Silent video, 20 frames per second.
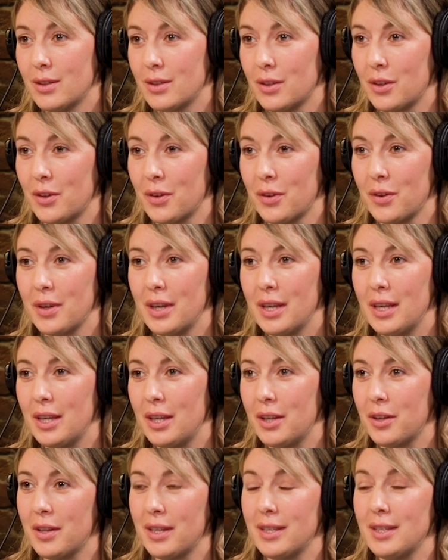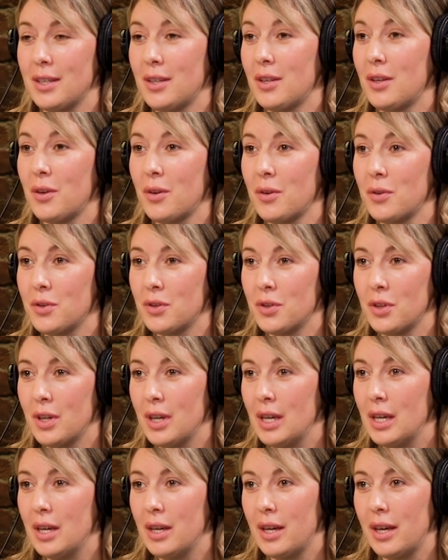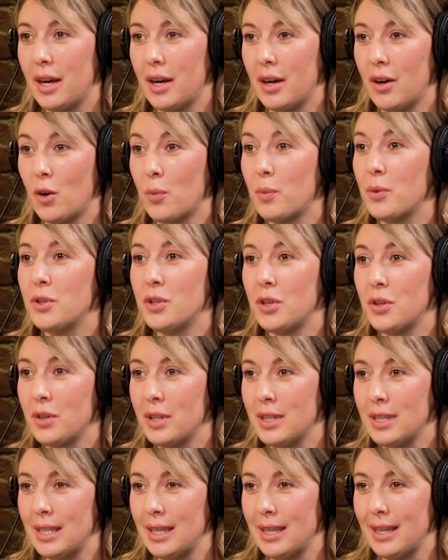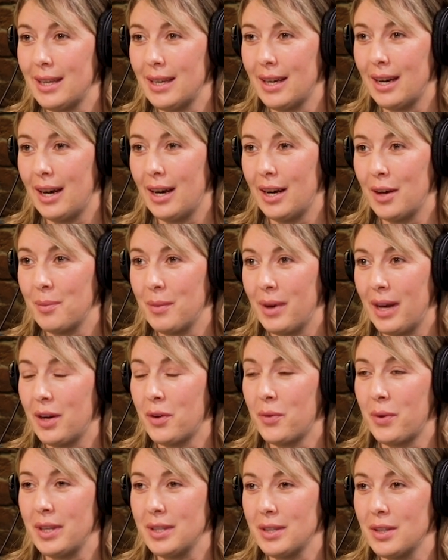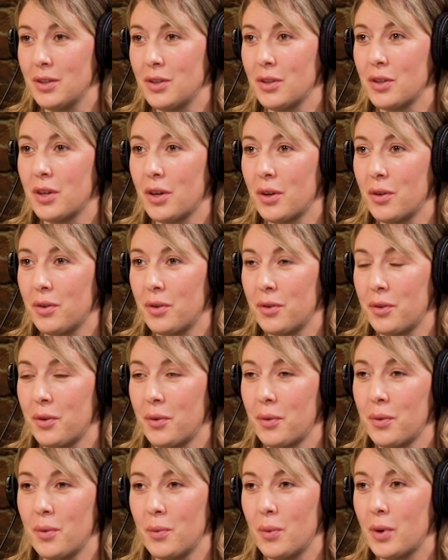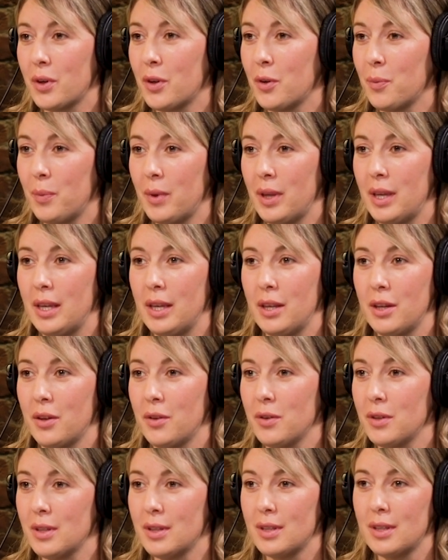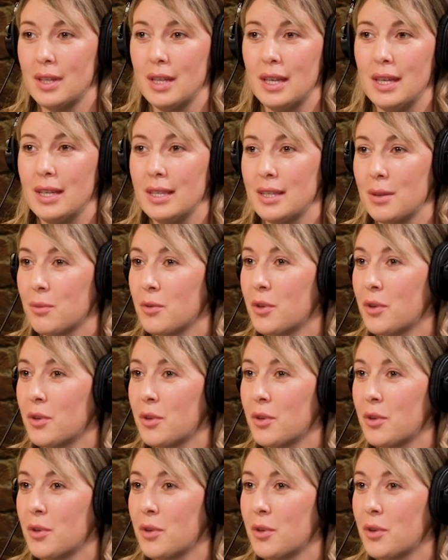So, that's a huge opportunity and reason to go through what could be, just some